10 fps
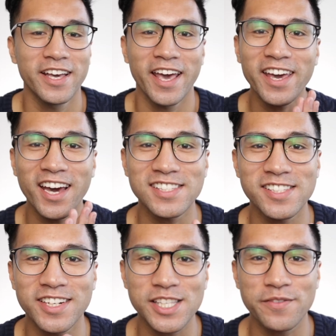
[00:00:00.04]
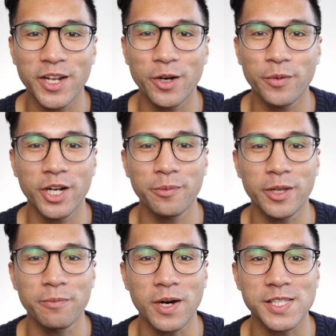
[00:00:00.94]
Hey guys, today's video we're gonna
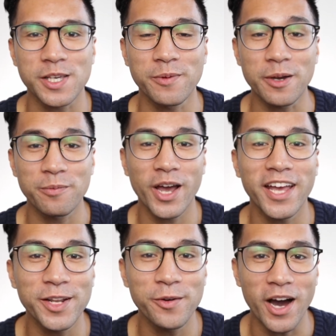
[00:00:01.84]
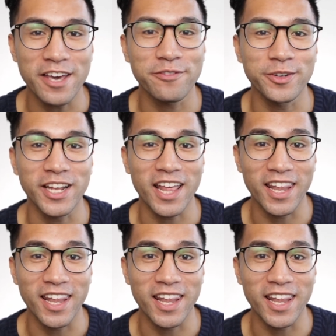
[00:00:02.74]
be unboxing my brand new iPhone